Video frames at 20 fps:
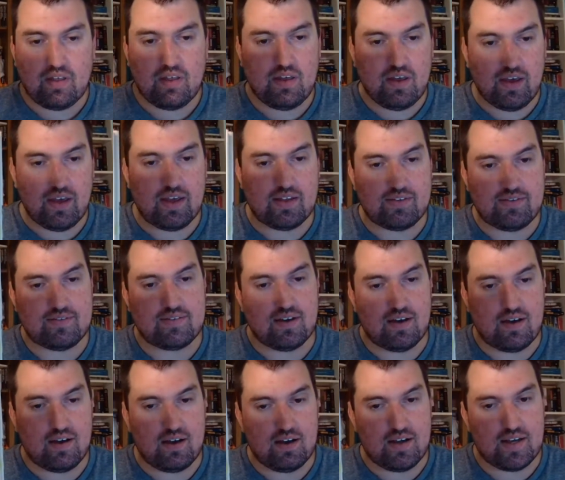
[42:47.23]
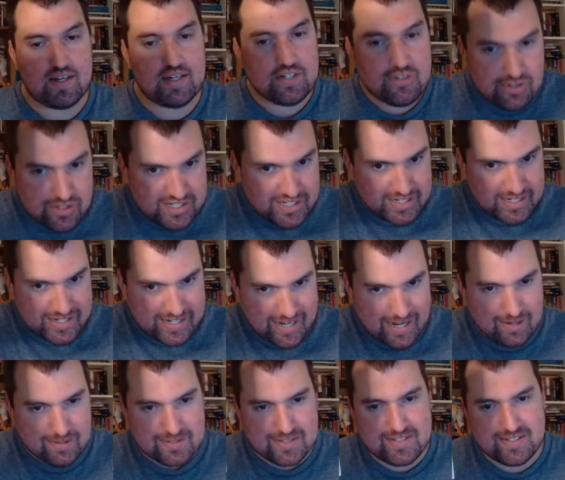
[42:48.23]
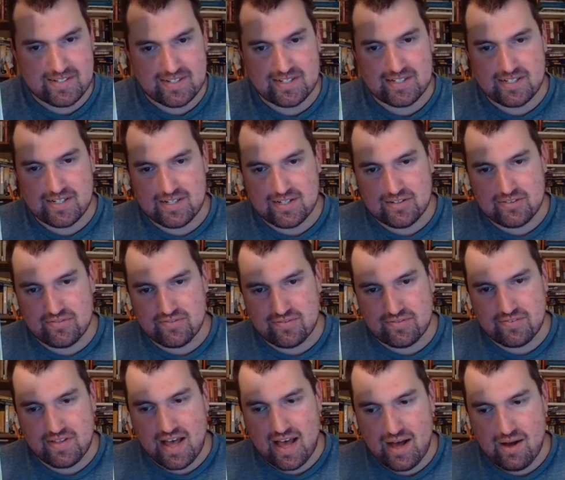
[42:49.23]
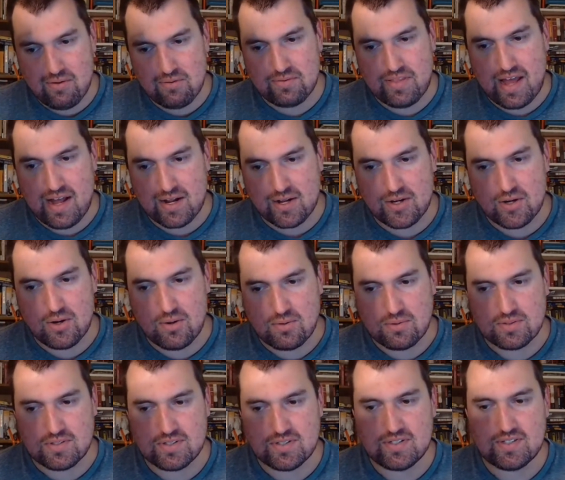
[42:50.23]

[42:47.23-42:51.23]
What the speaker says: It's an interesting account of how that goes